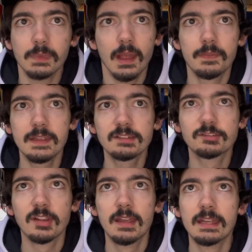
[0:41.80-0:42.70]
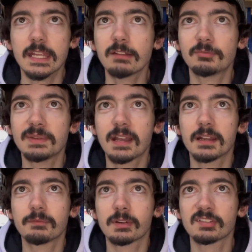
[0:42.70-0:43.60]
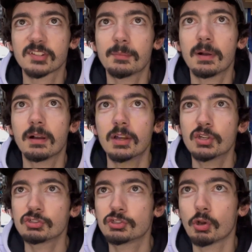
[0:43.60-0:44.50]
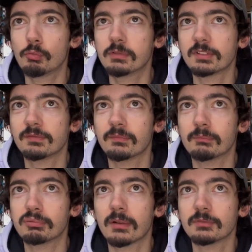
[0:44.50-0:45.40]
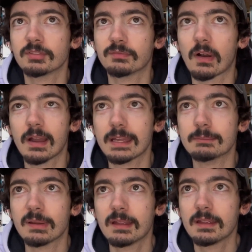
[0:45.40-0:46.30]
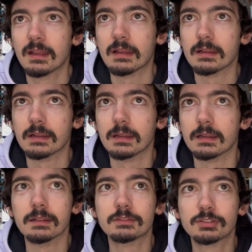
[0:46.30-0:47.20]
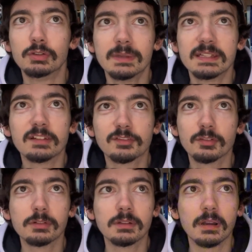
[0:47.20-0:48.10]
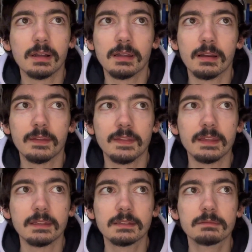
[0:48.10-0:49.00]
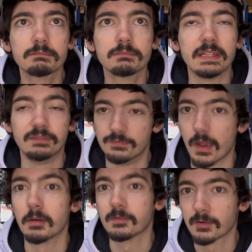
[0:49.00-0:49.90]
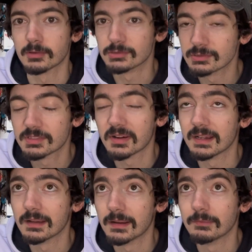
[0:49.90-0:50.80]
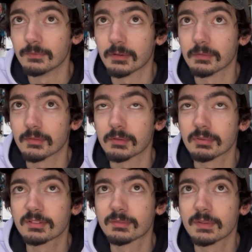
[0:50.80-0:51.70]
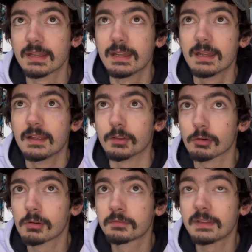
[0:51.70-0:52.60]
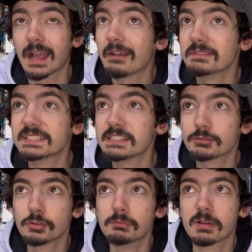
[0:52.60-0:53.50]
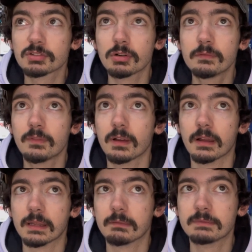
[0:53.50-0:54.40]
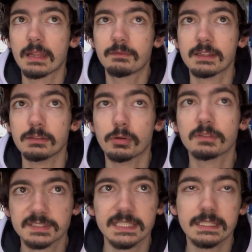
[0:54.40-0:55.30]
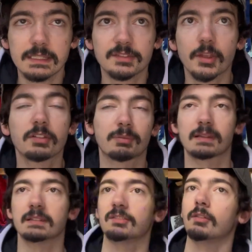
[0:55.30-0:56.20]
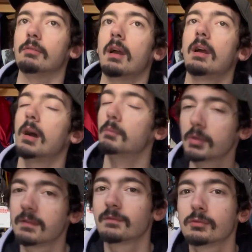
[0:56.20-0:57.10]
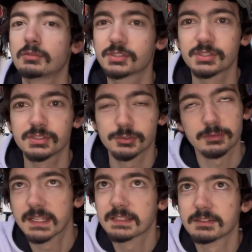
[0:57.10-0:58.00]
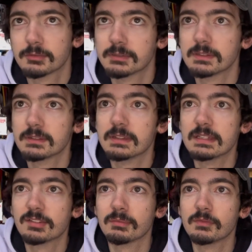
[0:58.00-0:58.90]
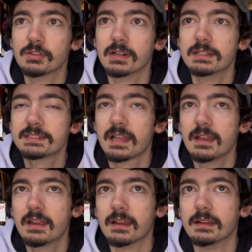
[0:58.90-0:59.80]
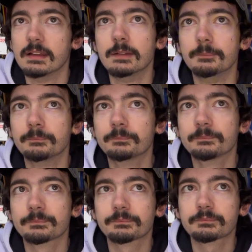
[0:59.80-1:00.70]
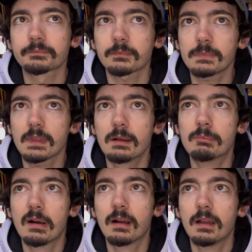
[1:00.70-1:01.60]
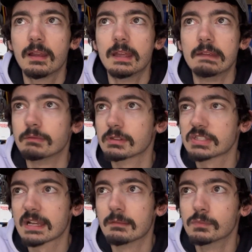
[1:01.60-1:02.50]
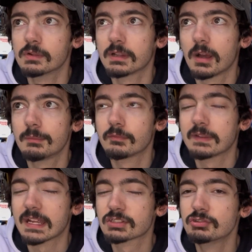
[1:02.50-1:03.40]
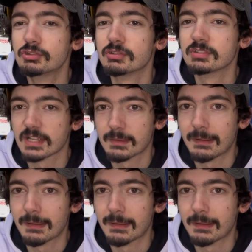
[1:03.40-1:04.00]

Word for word: this gives me kind of a summer Jonas Brothers vibe uh, to it. The song, I, I think, is very, very good. I, I'm very, very impressed with it. The choreography I haven't seen too much of, uh, and I've definitely not seen this dance practice, so I'm looking forward to, to reacting to this with you guys. Um, but if you want to check out more Enhypen reactions, you can check them